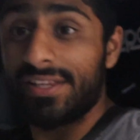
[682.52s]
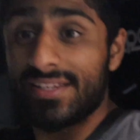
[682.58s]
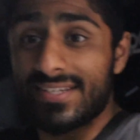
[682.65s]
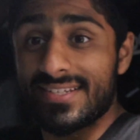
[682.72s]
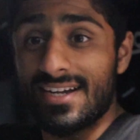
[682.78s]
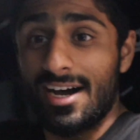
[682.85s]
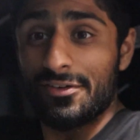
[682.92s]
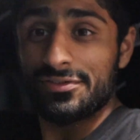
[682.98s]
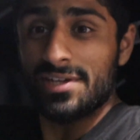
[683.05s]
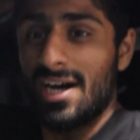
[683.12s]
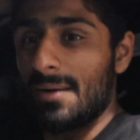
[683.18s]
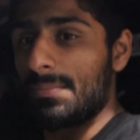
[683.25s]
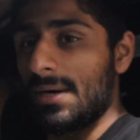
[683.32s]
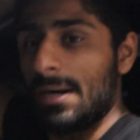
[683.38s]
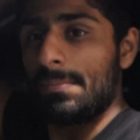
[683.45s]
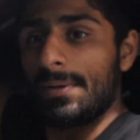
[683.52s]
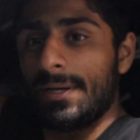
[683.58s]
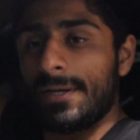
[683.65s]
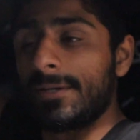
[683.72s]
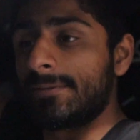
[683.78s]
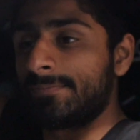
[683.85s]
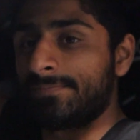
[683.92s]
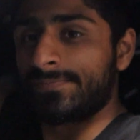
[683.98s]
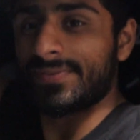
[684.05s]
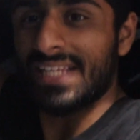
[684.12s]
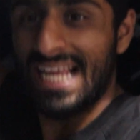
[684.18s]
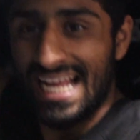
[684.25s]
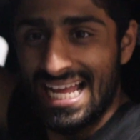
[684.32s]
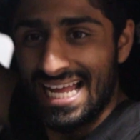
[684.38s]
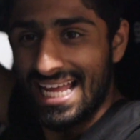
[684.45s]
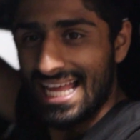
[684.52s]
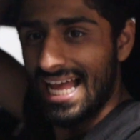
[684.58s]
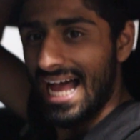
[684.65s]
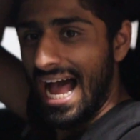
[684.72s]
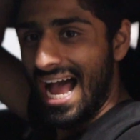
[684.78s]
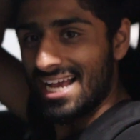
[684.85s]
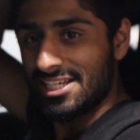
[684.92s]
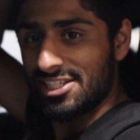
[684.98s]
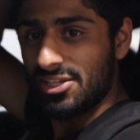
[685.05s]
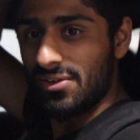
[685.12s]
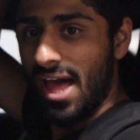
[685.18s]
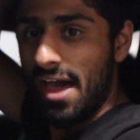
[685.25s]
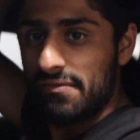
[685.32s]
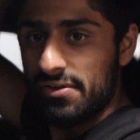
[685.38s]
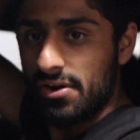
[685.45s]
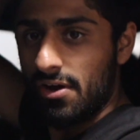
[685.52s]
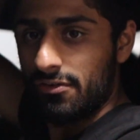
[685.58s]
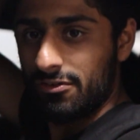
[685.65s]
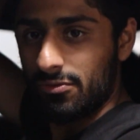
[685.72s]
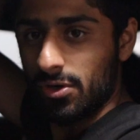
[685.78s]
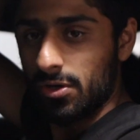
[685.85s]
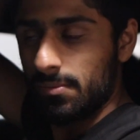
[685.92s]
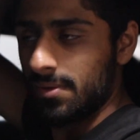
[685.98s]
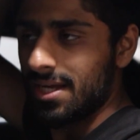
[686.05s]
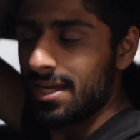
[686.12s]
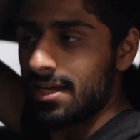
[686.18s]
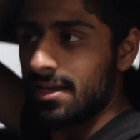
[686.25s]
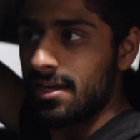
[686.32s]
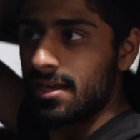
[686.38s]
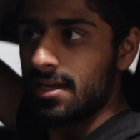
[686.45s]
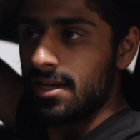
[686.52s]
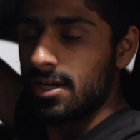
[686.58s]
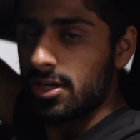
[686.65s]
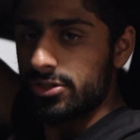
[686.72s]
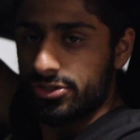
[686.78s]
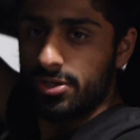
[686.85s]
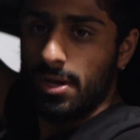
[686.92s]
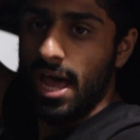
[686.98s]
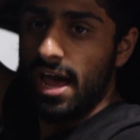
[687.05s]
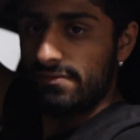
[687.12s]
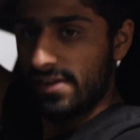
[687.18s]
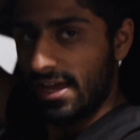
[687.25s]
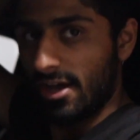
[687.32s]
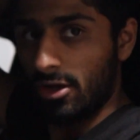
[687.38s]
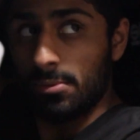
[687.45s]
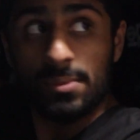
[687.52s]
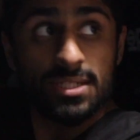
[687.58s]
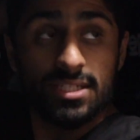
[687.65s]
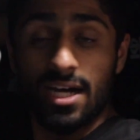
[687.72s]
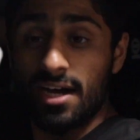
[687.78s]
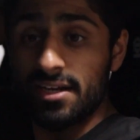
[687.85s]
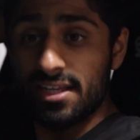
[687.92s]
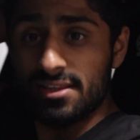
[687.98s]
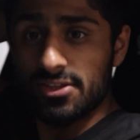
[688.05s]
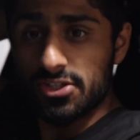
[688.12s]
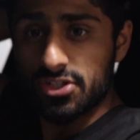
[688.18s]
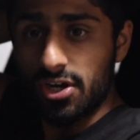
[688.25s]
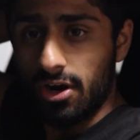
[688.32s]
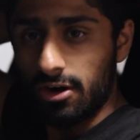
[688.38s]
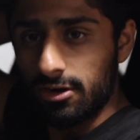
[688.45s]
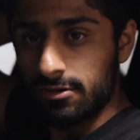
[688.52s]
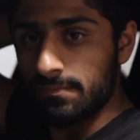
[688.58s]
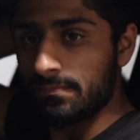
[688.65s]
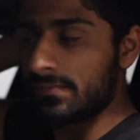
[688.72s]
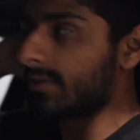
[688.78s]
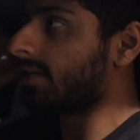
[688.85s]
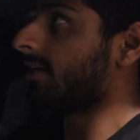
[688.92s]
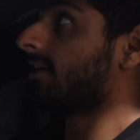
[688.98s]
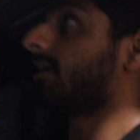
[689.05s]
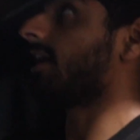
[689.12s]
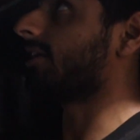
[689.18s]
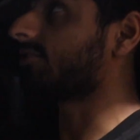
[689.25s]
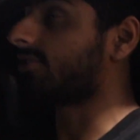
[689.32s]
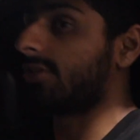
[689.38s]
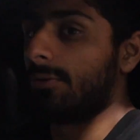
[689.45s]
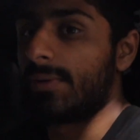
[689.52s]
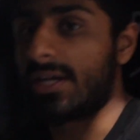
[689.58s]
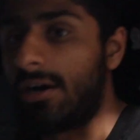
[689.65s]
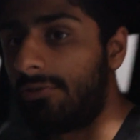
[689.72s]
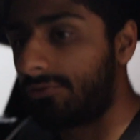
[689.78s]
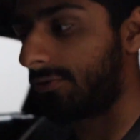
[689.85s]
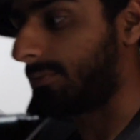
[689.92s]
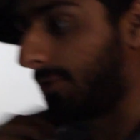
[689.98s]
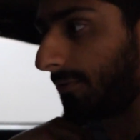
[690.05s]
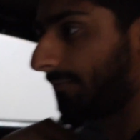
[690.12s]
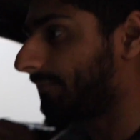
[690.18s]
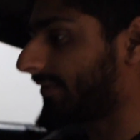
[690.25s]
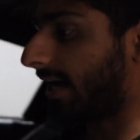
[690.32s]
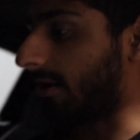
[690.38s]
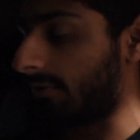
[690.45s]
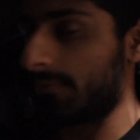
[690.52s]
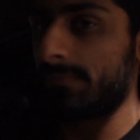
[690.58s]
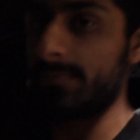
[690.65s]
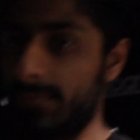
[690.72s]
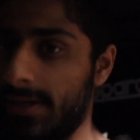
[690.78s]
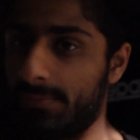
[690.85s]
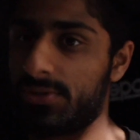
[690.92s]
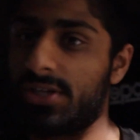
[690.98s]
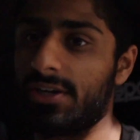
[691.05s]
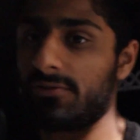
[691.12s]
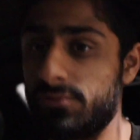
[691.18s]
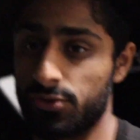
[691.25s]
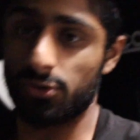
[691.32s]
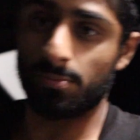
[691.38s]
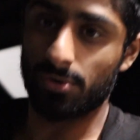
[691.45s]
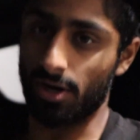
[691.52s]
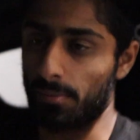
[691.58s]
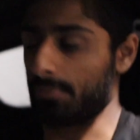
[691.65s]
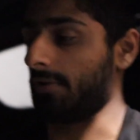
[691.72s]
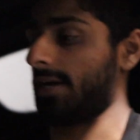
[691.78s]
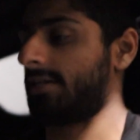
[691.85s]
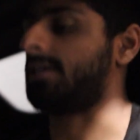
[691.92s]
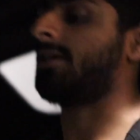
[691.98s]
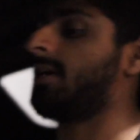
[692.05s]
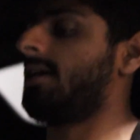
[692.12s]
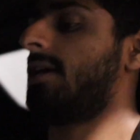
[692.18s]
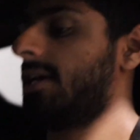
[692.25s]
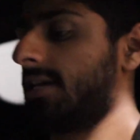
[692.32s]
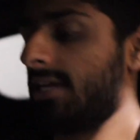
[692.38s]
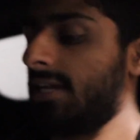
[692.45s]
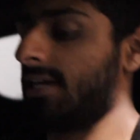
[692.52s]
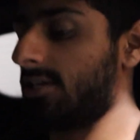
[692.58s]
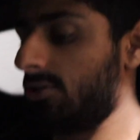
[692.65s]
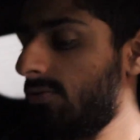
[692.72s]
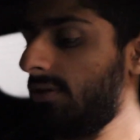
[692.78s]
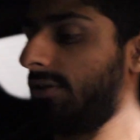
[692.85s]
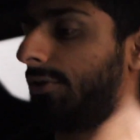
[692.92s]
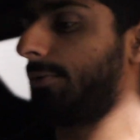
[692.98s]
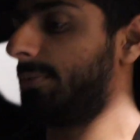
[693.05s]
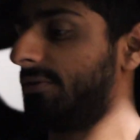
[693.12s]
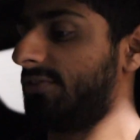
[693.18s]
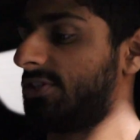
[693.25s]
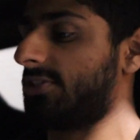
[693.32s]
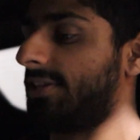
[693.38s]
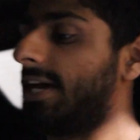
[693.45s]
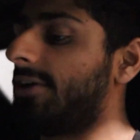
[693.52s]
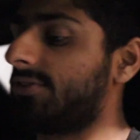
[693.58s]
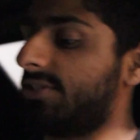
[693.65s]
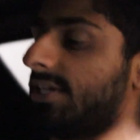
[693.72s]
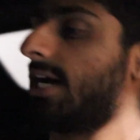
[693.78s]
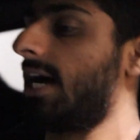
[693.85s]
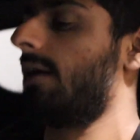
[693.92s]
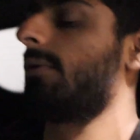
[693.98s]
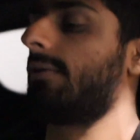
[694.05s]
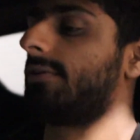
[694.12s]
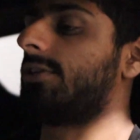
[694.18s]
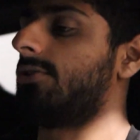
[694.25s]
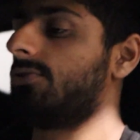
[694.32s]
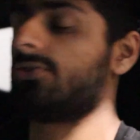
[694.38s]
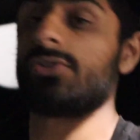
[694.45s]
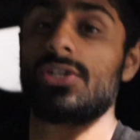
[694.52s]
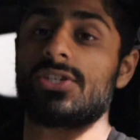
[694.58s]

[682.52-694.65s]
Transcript: the soft top up, I still have enough room to have a helmet on in this car and still be comfortable. Now, I'm sitting super upright. Getting into a little bit of a slouch on how I would usually